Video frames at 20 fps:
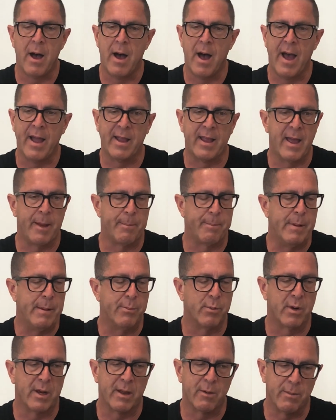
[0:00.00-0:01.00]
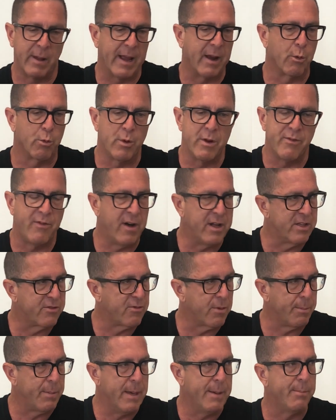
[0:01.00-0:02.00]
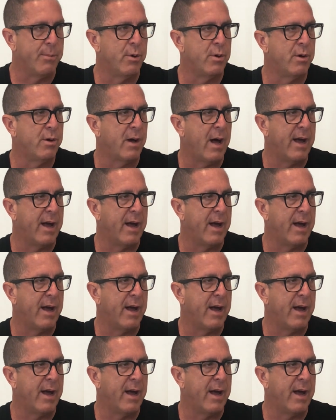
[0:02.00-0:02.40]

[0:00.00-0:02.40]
I get refunds for people.